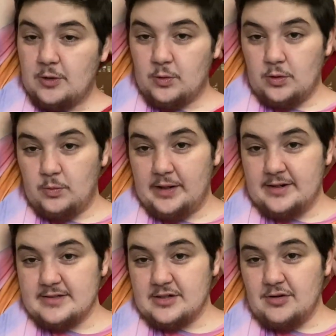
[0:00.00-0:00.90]
or wear
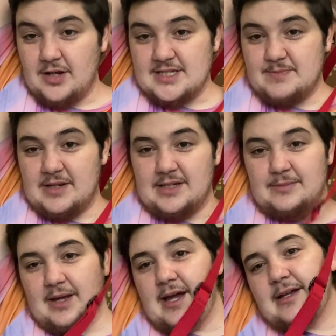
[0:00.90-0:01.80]
as a crossbody
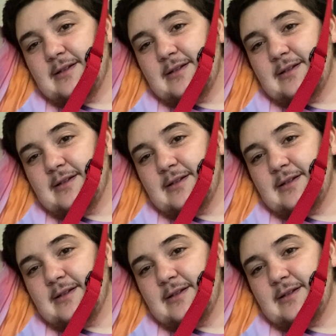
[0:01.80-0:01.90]
bag.